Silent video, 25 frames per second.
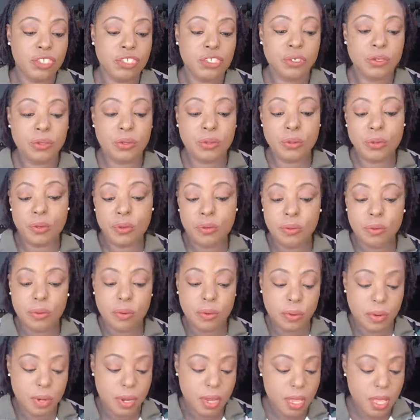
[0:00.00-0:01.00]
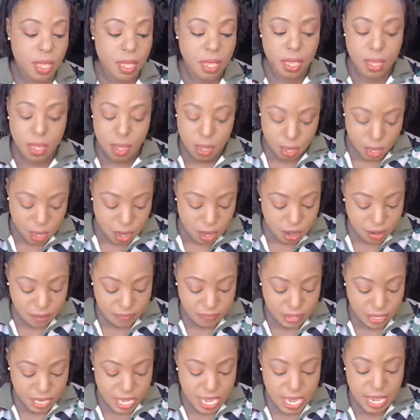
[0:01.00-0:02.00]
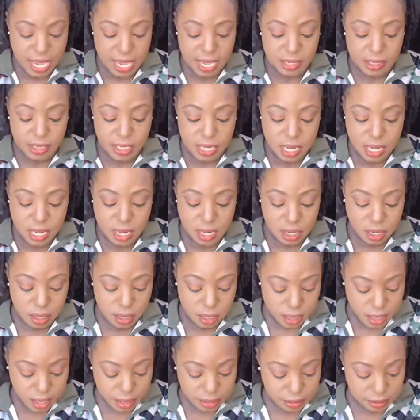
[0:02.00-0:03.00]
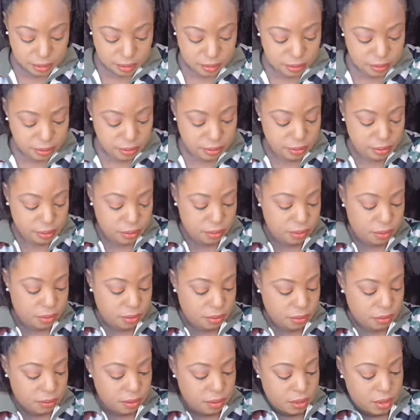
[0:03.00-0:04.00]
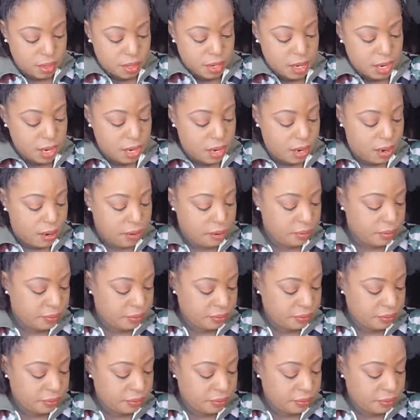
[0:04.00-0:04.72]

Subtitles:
2 of the canned heat because, you know,